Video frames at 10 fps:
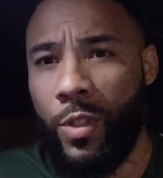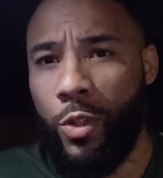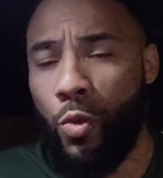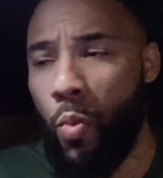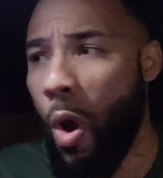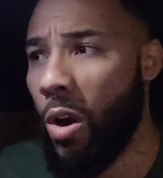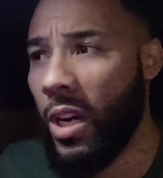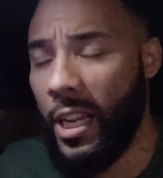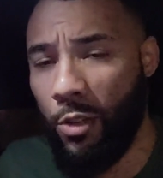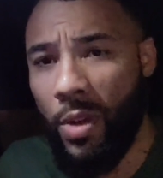You walk
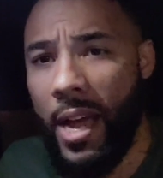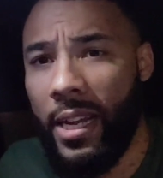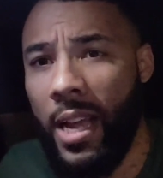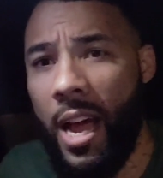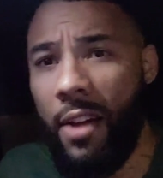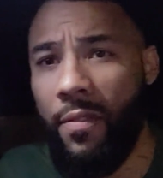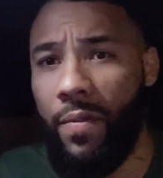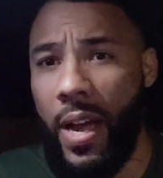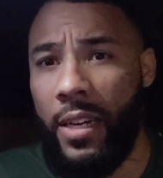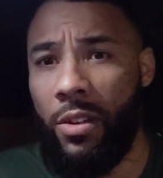like you got a God
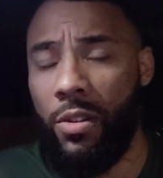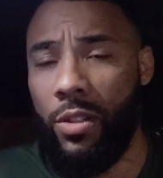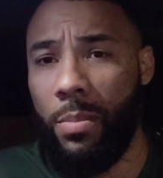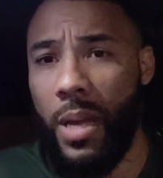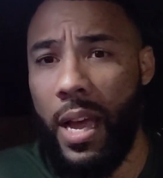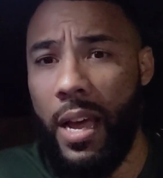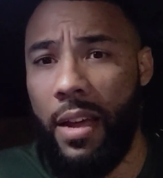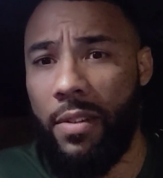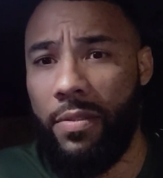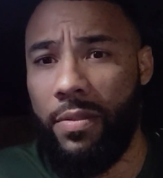fighting on your
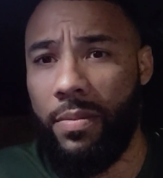behalf.